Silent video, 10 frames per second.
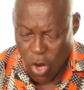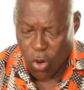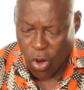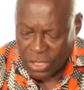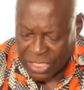
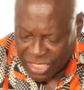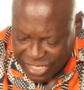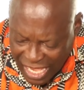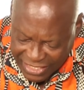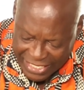
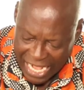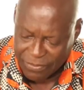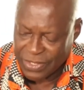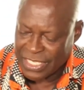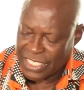Contrast that
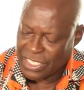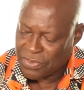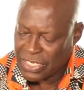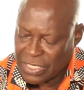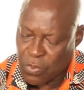with a
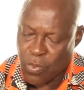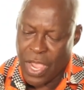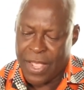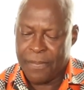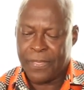situation
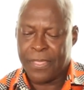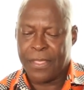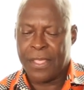where